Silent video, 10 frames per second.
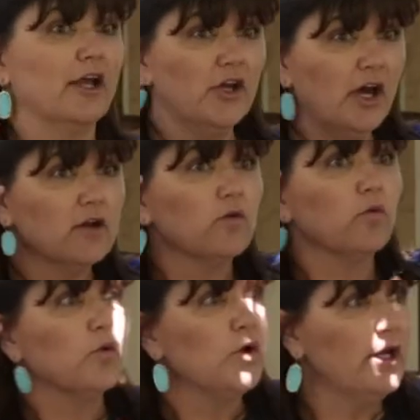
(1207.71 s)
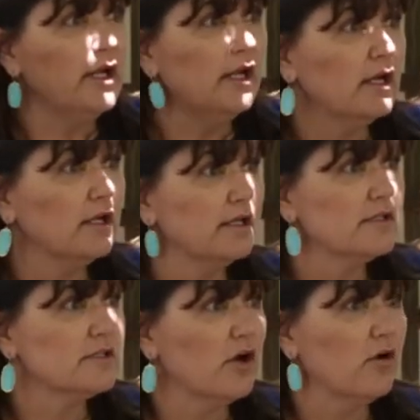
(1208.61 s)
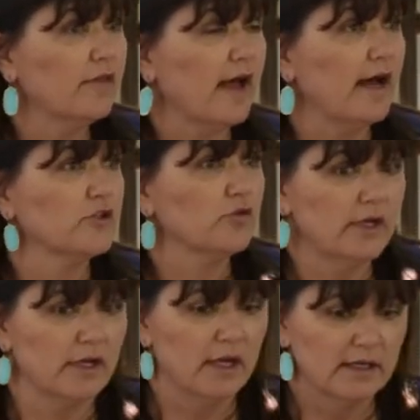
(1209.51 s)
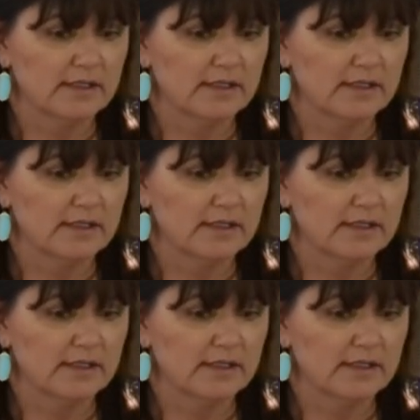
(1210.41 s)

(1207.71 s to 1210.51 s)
you gotta really soak that tree